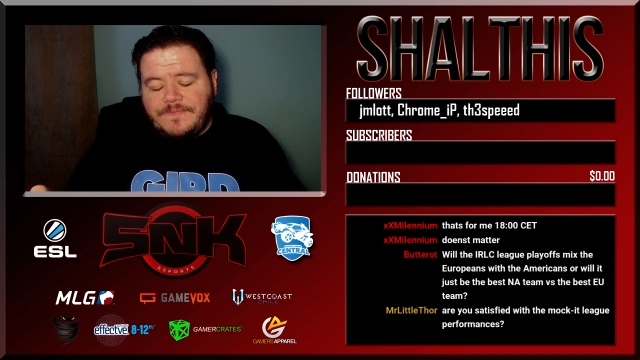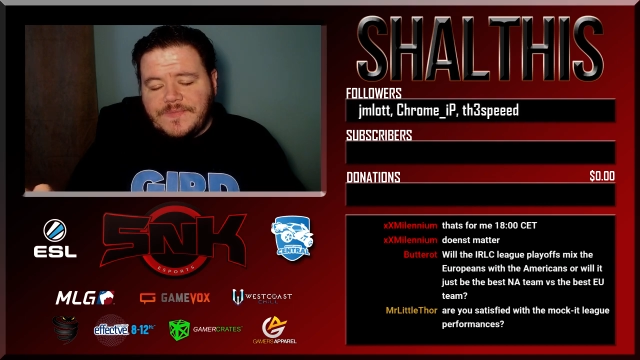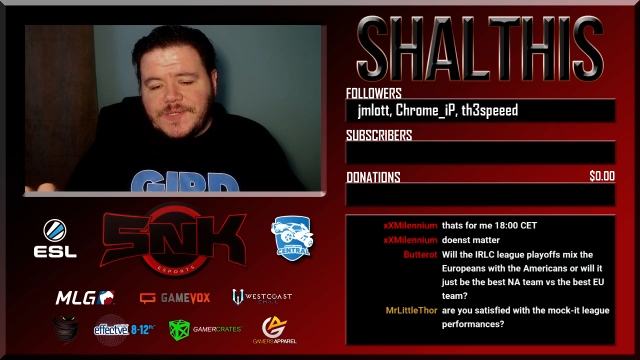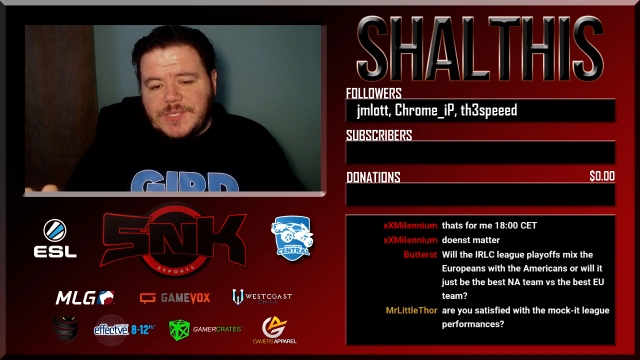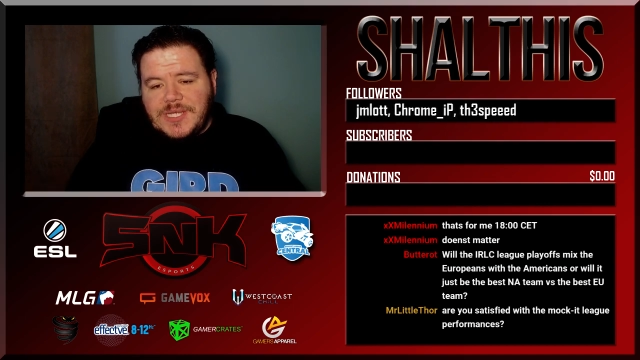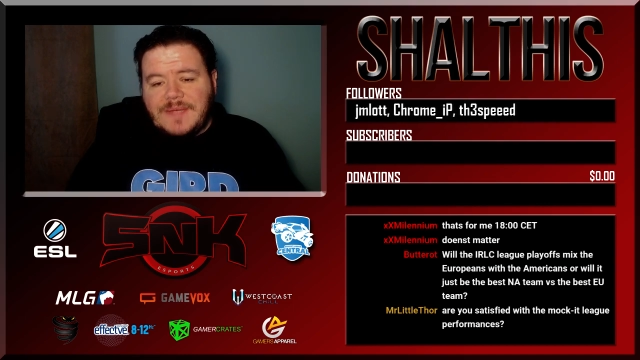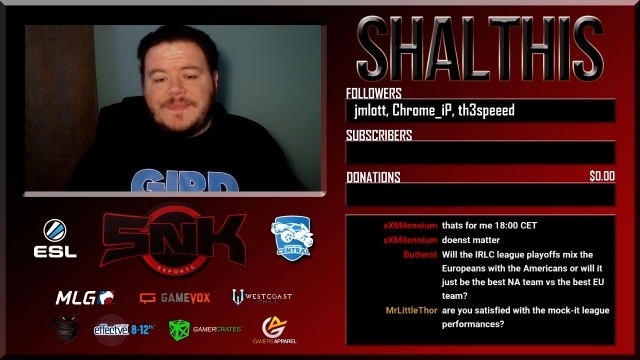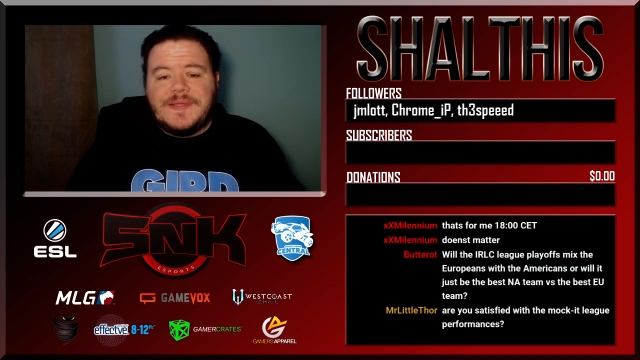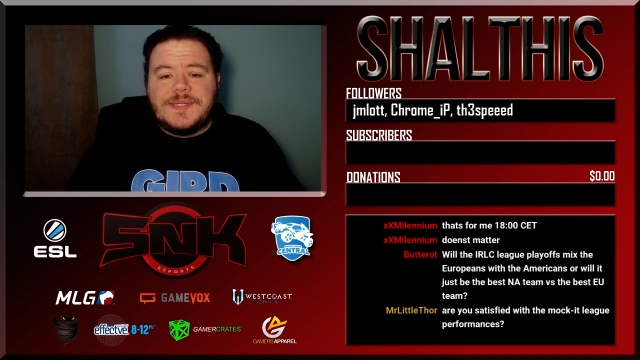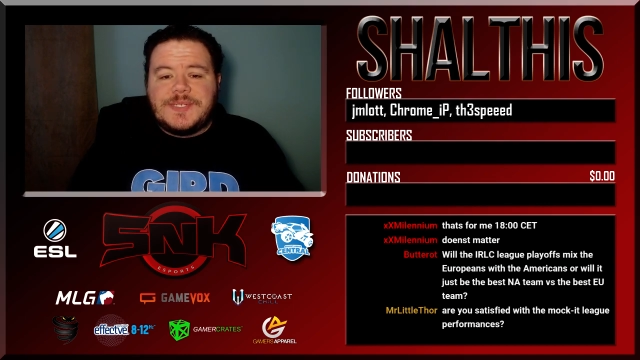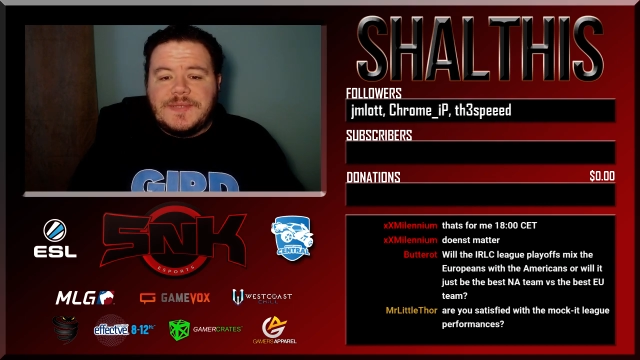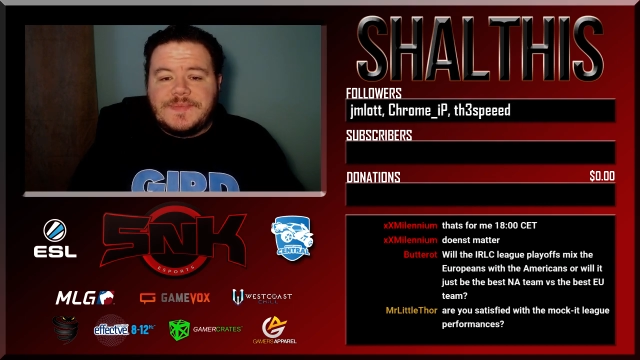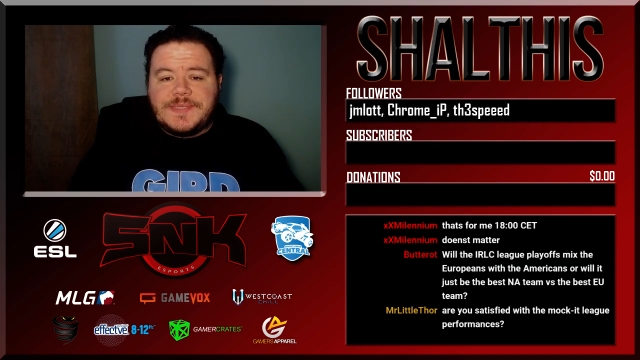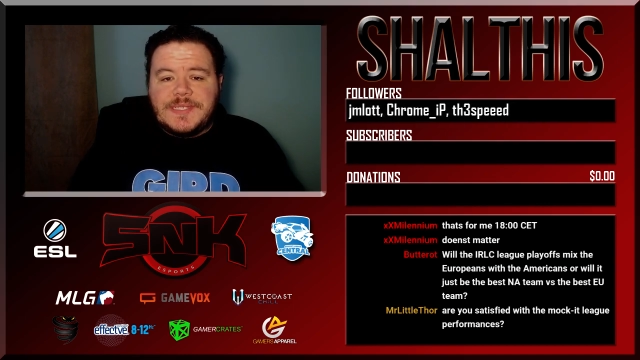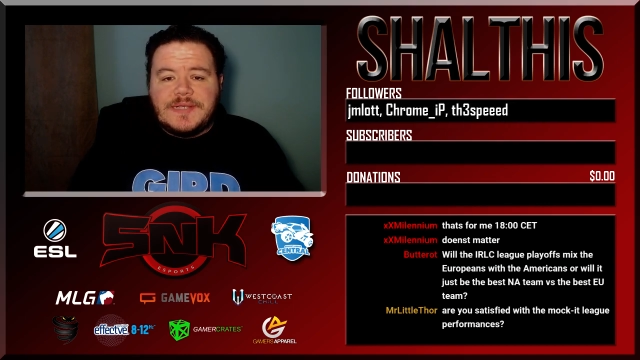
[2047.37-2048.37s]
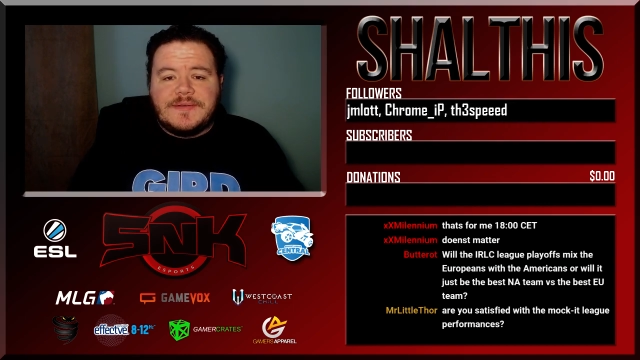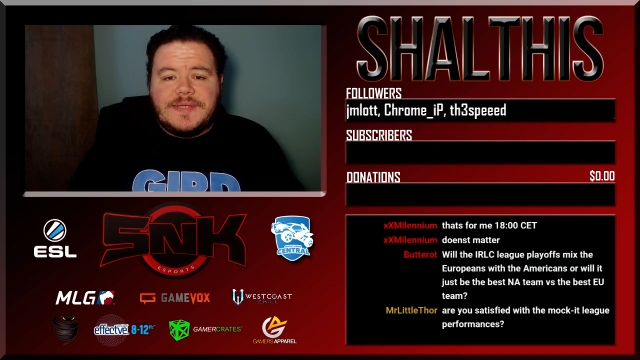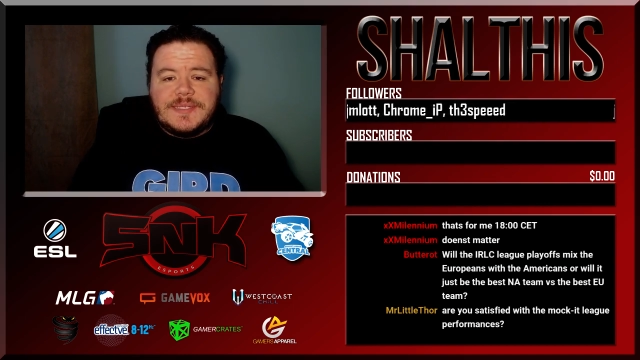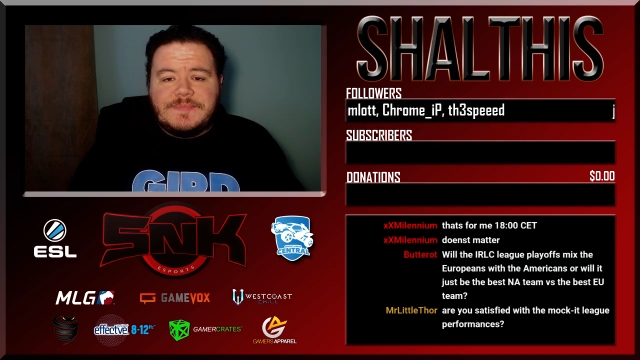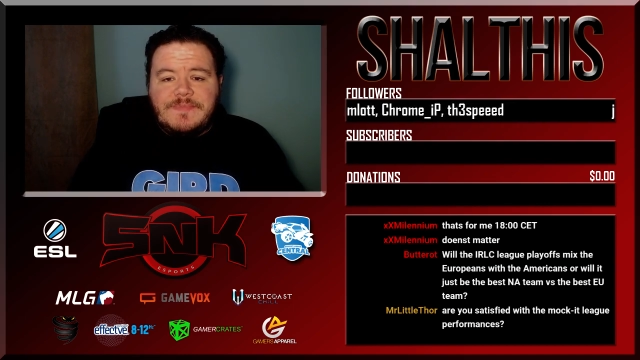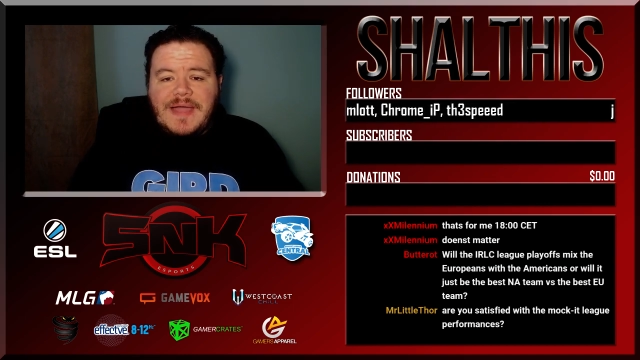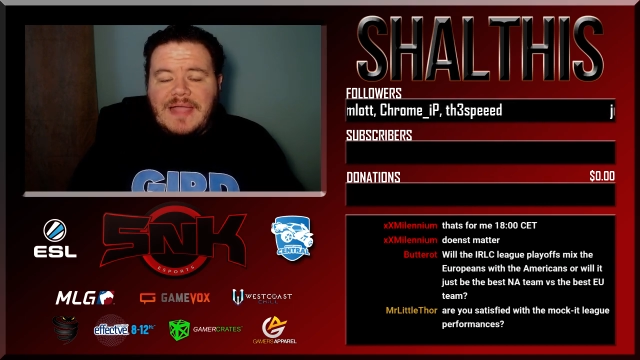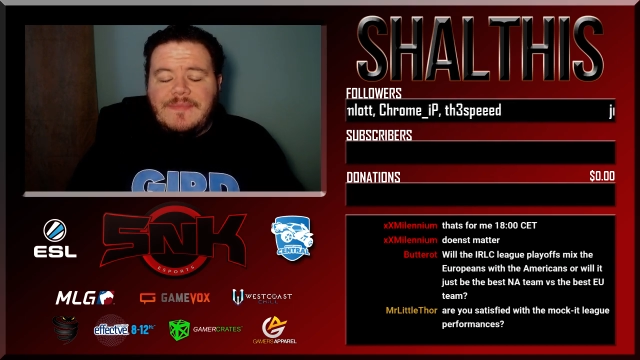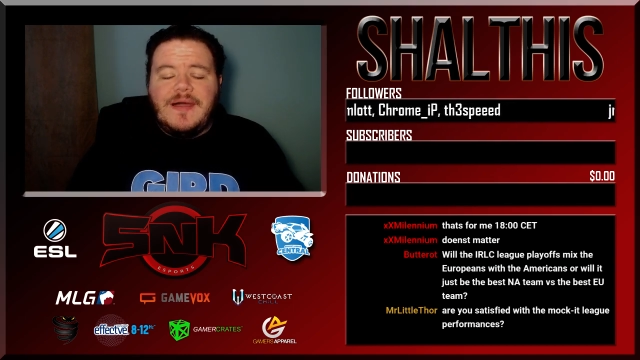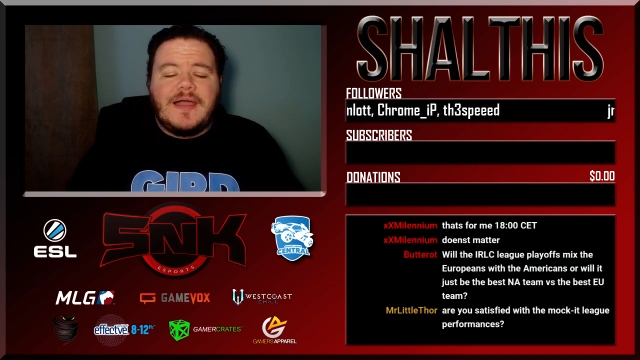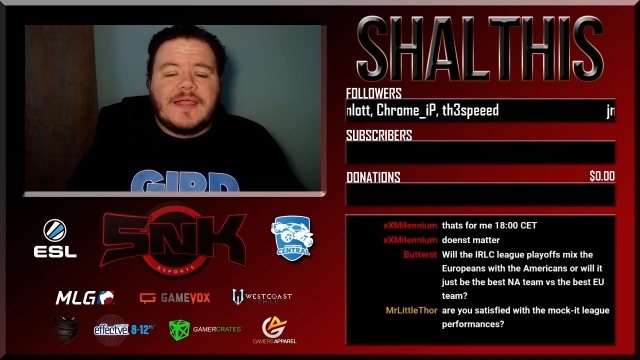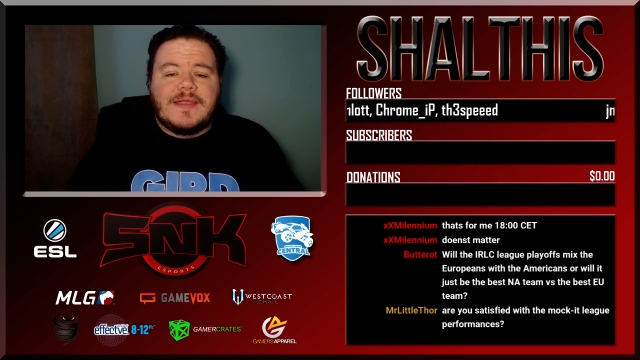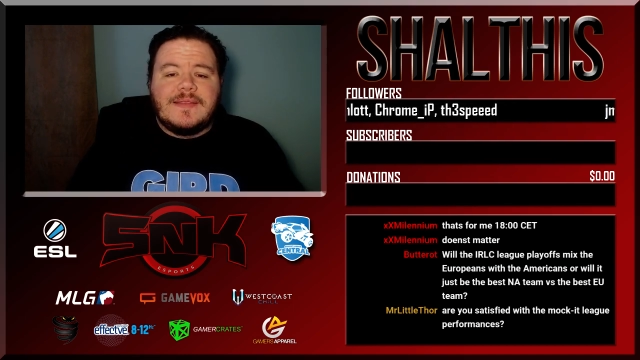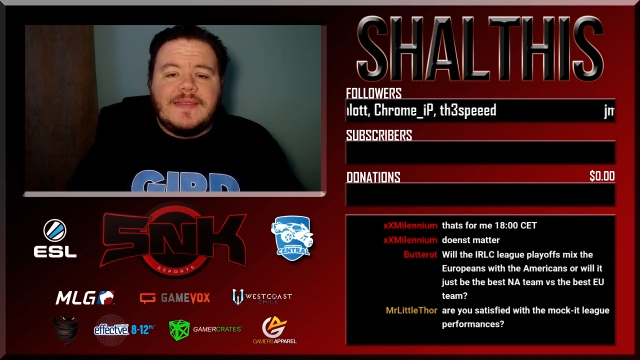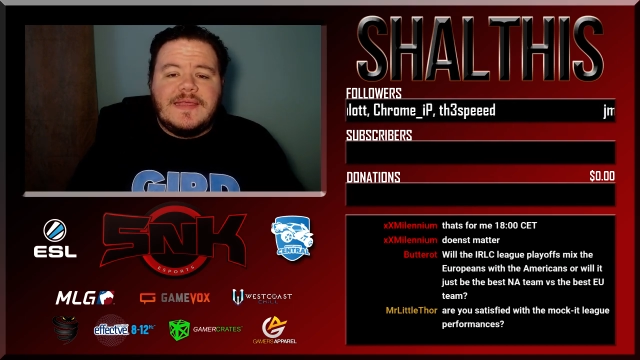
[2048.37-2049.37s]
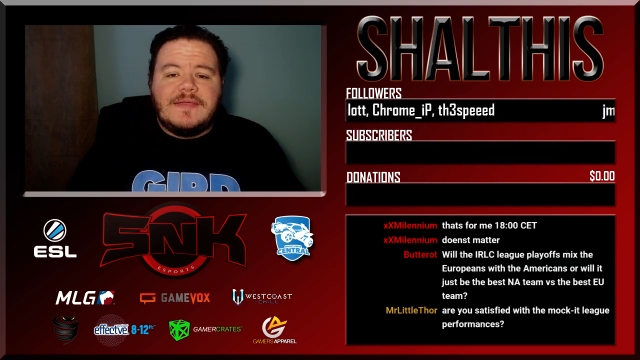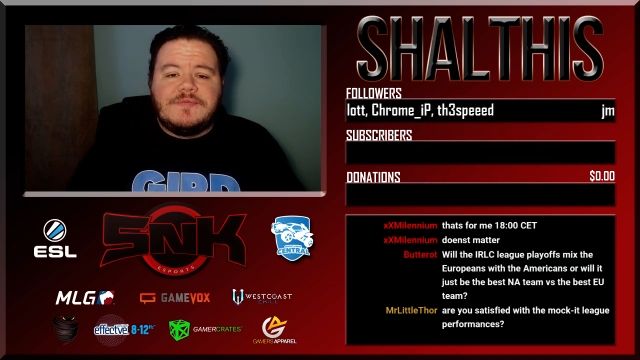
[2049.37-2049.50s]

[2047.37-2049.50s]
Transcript: Championship Series by Rocket League,